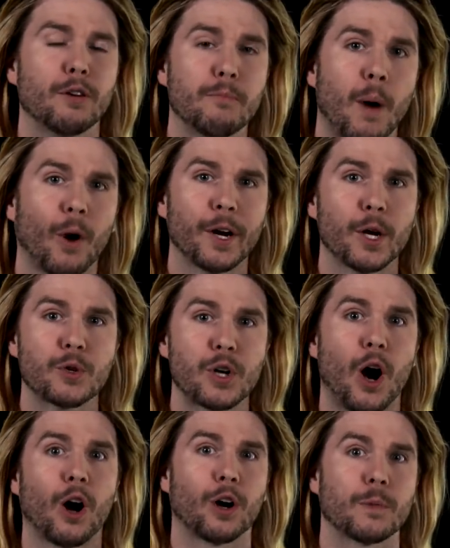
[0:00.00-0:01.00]
of Mario's
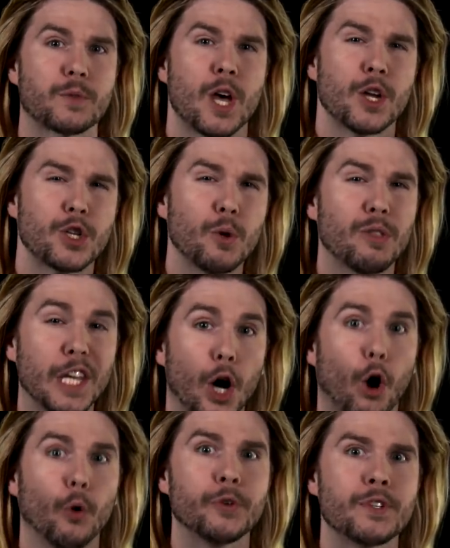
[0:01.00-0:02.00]
arms to the
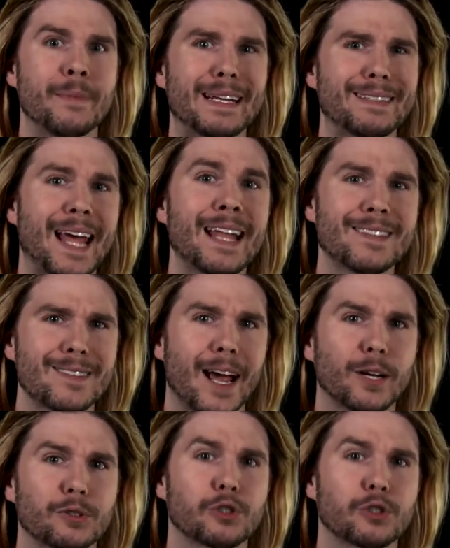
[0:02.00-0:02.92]
ultimate tensile